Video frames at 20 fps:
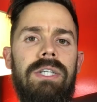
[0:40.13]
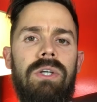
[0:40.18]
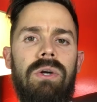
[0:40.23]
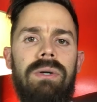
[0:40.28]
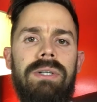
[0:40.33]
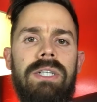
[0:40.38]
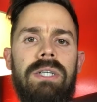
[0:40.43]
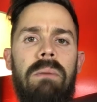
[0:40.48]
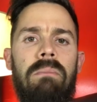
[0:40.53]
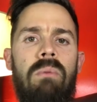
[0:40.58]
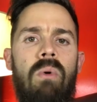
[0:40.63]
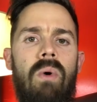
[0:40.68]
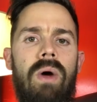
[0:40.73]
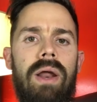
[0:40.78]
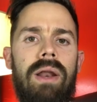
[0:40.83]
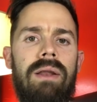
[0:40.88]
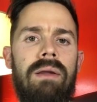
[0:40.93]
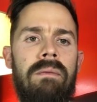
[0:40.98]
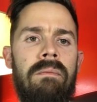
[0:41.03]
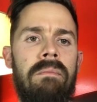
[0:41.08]
So at some
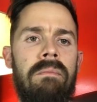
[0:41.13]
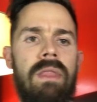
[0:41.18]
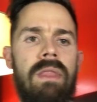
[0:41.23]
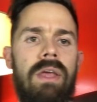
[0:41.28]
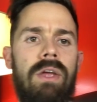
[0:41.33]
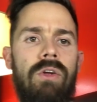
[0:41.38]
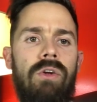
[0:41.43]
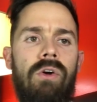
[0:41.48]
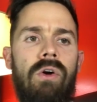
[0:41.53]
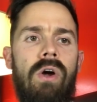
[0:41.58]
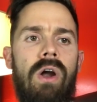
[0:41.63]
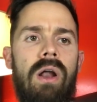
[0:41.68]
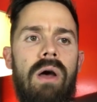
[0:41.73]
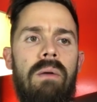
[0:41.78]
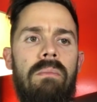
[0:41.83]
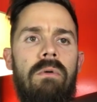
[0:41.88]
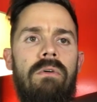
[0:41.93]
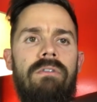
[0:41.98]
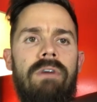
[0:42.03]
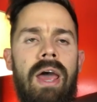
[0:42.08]
point you're going to
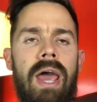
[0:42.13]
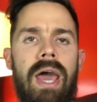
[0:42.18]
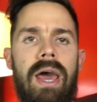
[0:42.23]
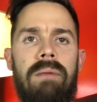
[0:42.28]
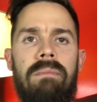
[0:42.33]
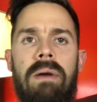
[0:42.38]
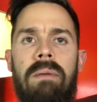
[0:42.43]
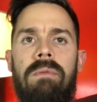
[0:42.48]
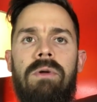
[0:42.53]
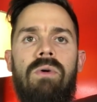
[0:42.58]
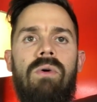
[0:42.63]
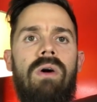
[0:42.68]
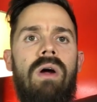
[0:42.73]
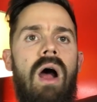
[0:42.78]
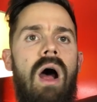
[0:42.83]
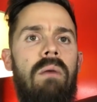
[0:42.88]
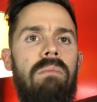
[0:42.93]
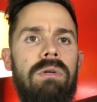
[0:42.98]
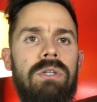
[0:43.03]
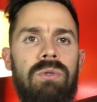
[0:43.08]
move ahead, maybe you
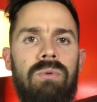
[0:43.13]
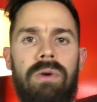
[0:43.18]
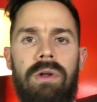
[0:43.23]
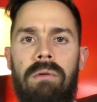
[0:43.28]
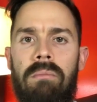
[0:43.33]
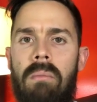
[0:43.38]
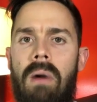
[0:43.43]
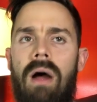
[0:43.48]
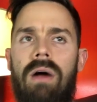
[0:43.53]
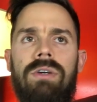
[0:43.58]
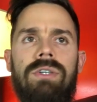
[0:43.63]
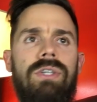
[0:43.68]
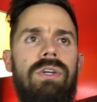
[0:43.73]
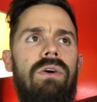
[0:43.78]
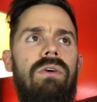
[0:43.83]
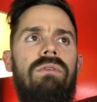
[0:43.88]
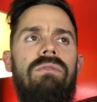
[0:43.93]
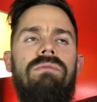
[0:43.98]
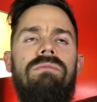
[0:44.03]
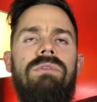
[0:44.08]
accomplish one of your
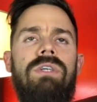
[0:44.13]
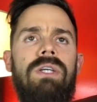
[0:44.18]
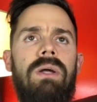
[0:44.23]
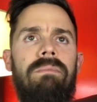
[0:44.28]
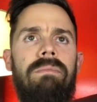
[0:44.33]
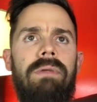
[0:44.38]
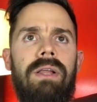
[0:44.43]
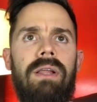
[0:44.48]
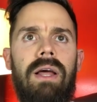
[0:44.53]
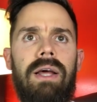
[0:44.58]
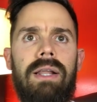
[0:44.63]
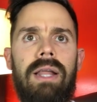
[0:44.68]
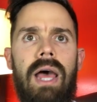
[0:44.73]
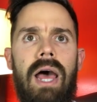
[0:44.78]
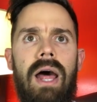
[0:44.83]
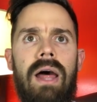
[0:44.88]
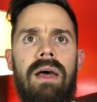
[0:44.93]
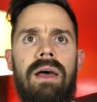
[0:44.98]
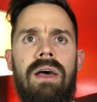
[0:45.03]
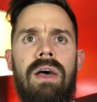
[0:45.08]
milestones, something like
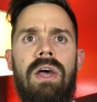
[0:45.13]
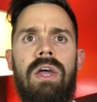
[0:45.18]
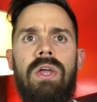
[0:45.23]
that.